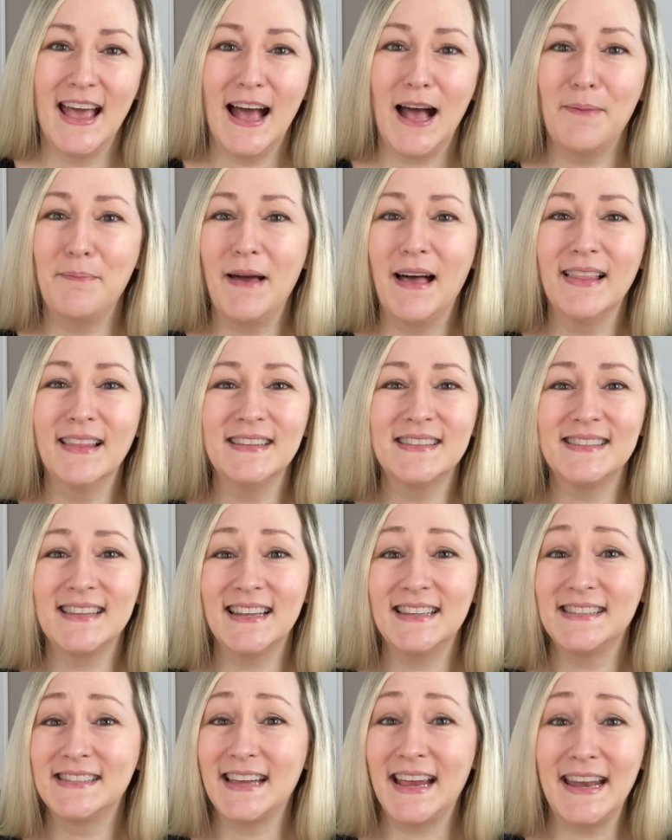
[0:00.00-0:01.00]
A balance
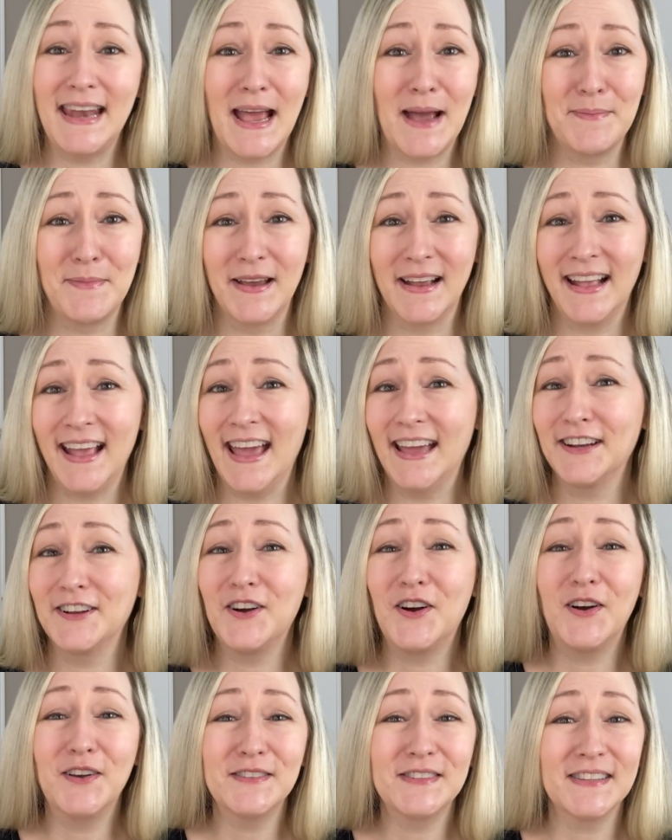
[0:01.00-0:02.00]
that's dynamic and
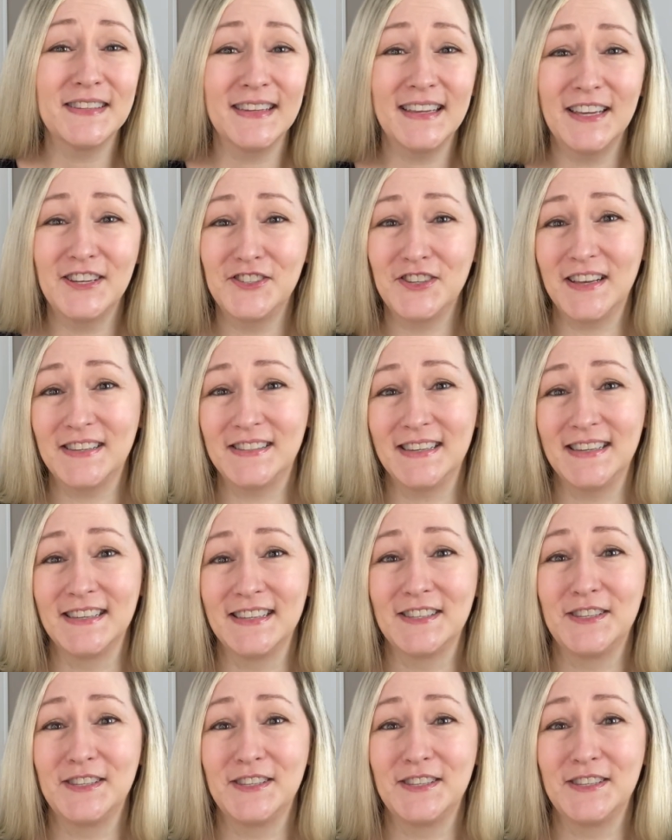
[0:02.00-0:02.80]
constantly adjusting